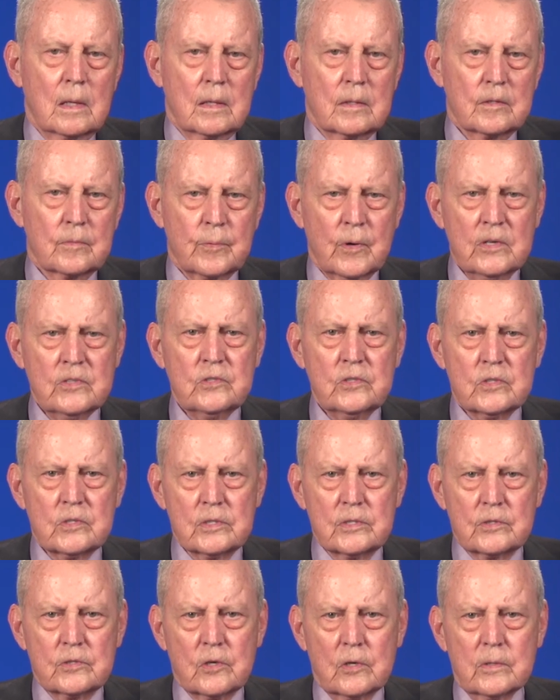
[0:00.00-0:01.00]
The presence
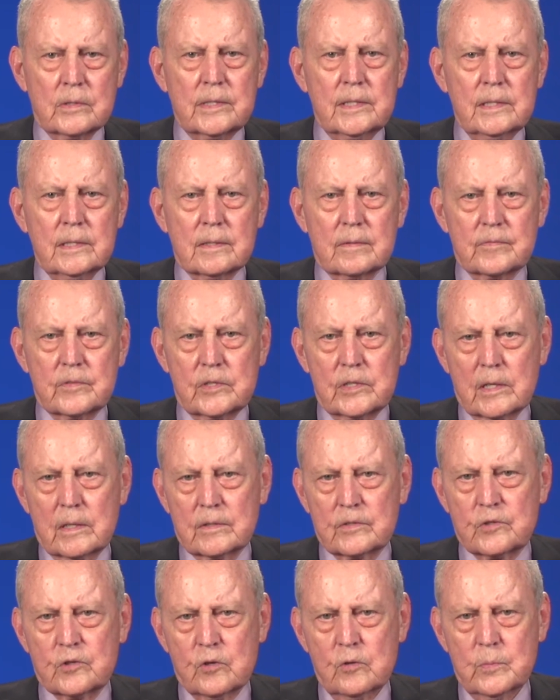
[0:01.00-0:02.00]
in Turkey of the
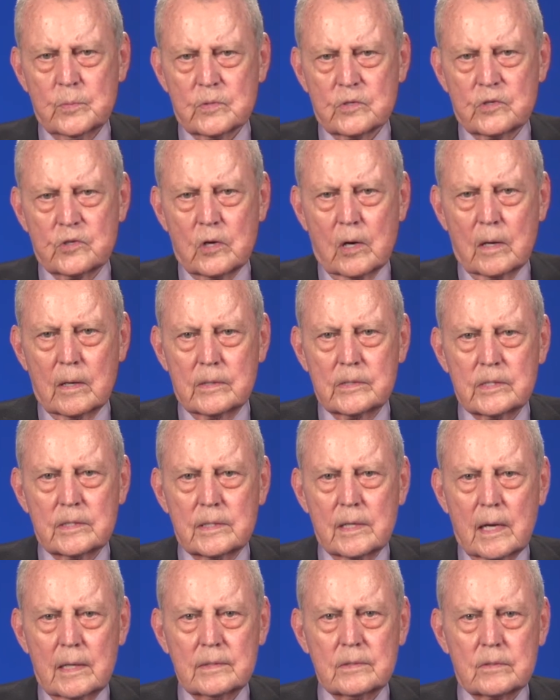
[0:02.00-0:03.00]
young superstar did
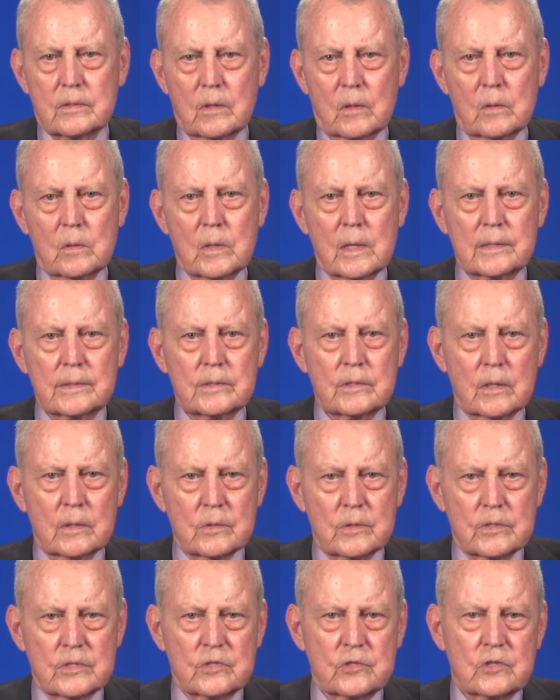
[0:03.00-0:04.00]
not go
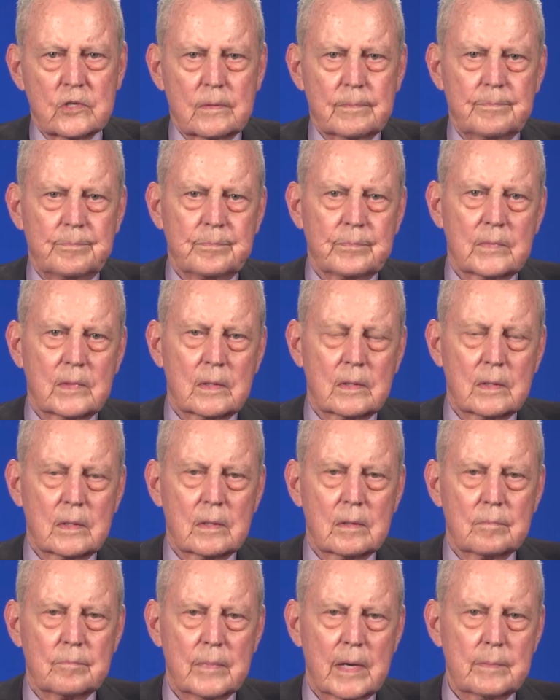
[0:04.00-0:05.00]
unnoticed.
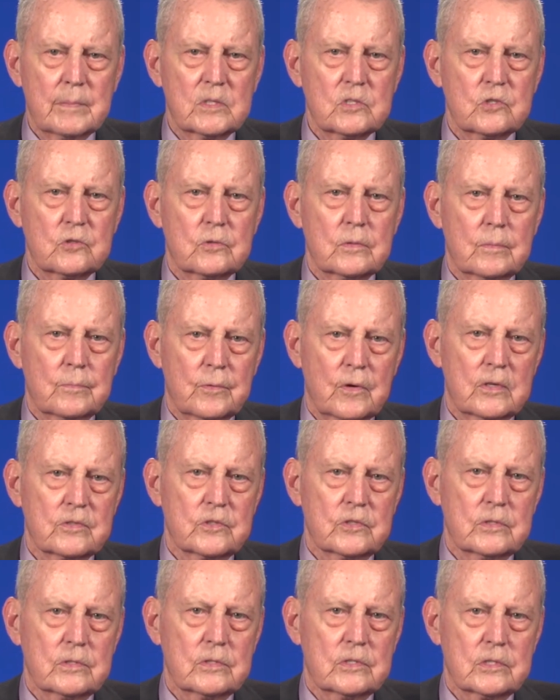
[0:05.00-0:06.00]
Mehmet's
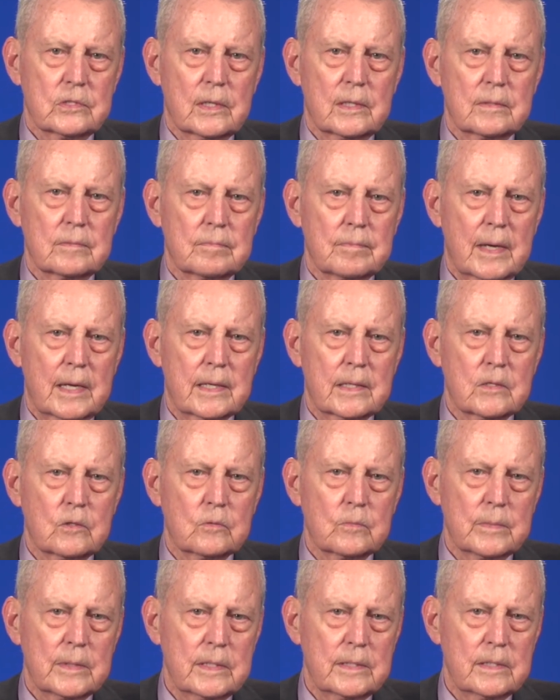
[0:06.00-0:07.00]
presence at
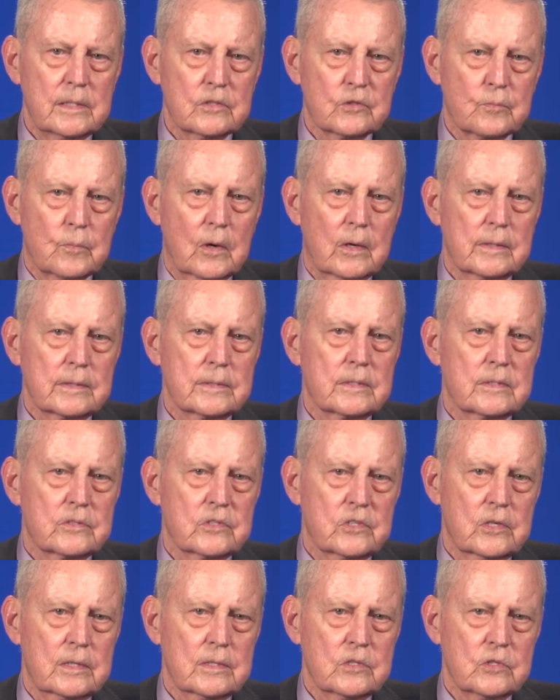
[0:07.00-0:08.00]
medical meetings brought
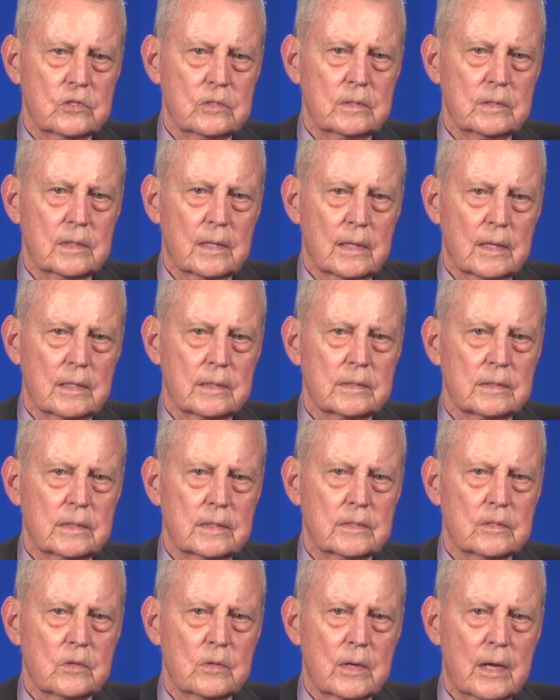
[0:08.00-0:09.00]
distinction and
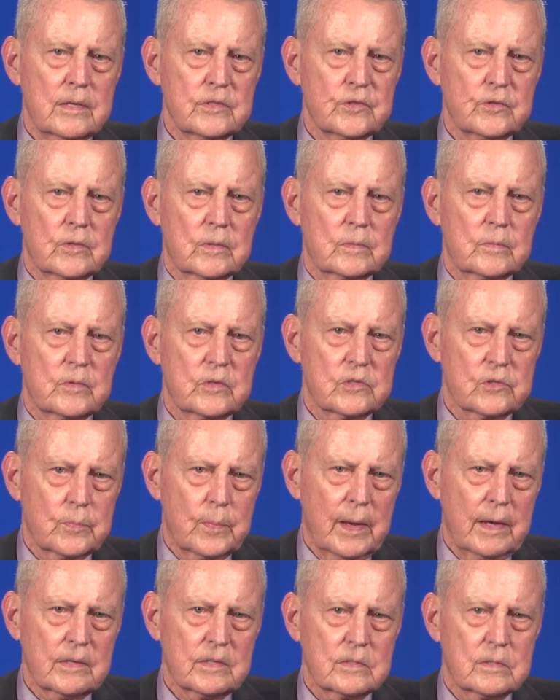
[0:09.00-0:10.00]
international
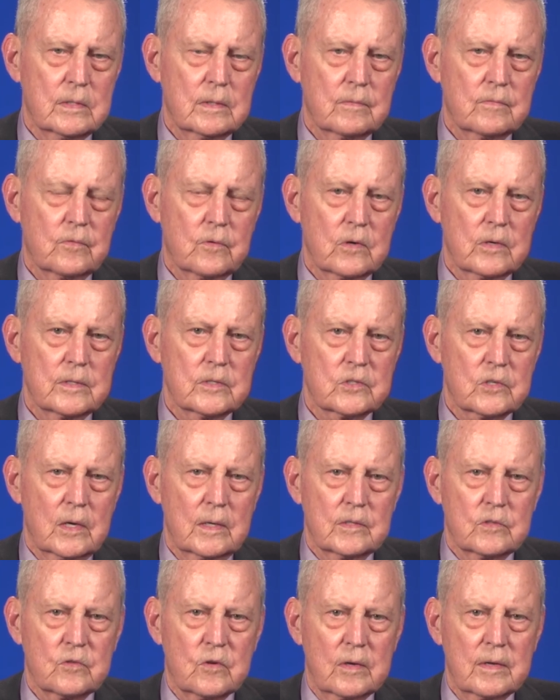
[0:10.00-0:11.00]
respect for his
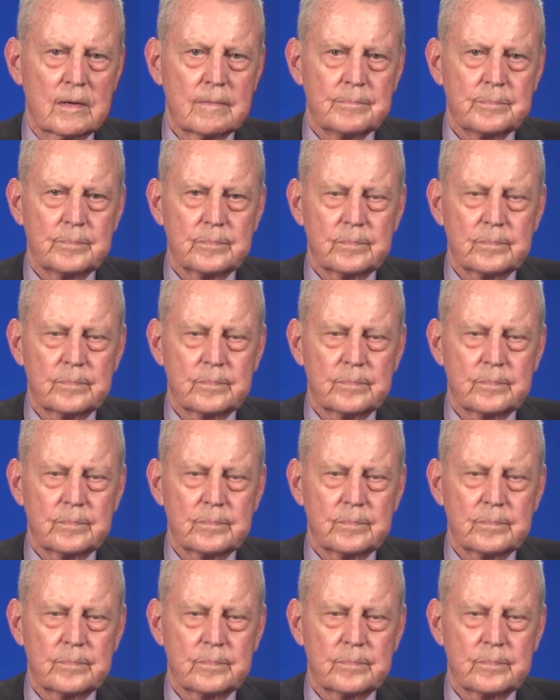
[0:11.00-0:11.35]
country.